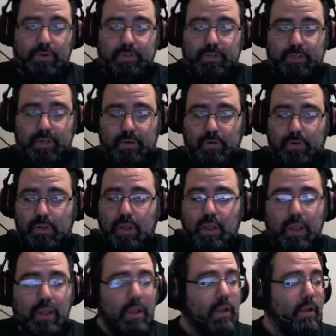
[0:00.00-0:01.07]
in general,
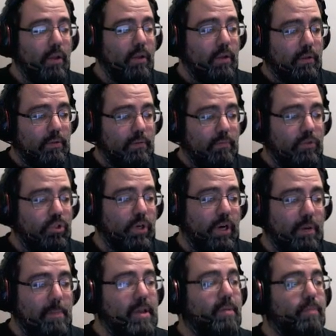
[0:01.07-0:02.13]
try to
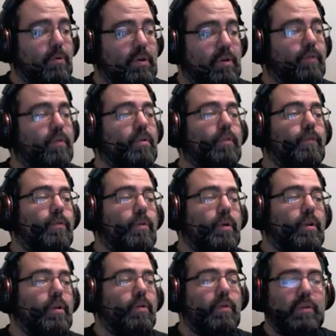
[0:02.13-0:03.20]
make it more difficult for
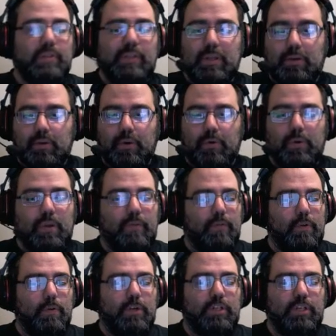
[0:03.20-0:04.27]
you, is they don't give
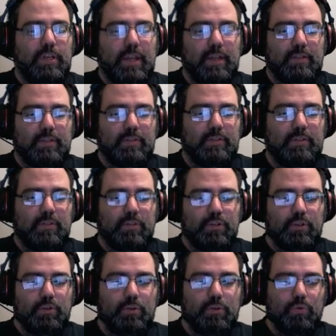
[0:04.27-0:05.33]
you a chance
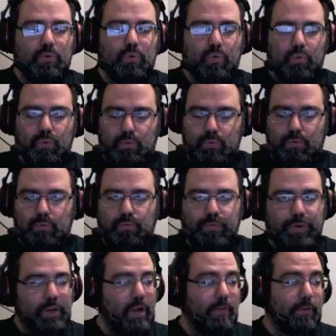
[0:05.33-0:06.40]
to
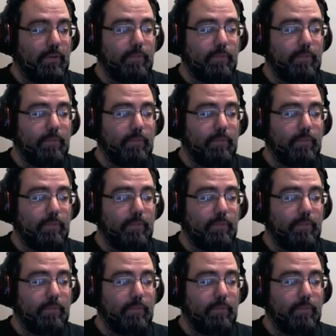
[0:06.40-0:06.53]
recover.